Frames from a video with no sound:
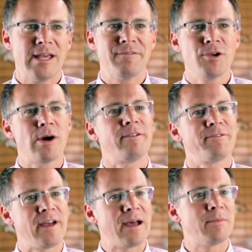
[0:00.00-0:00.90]
If you have a
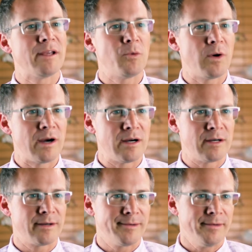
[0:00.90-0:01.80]
family
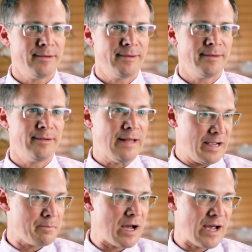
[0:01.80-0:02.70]
where,
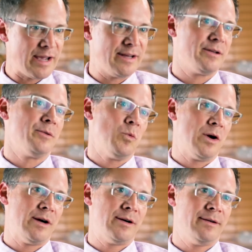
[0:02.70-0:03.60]
like mine,
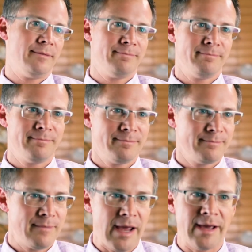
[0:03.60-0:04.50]
where
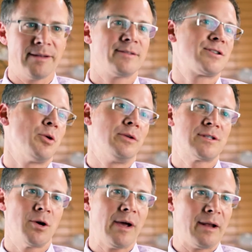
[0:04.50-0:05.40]
Aunt
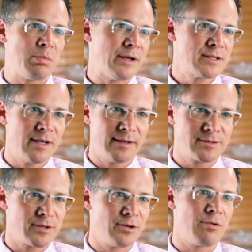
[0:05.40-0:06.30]
so-and-so had breast
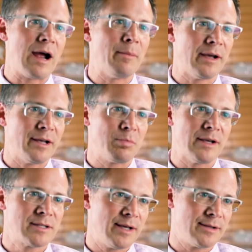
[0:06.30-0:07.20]
cancer, Grandma had
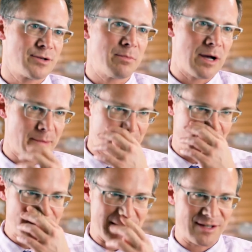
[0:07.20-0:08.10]
breast cancer, Mom had
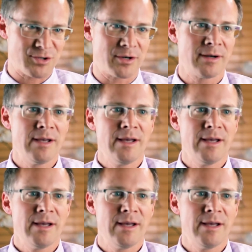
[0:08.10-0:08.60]
breast cancer,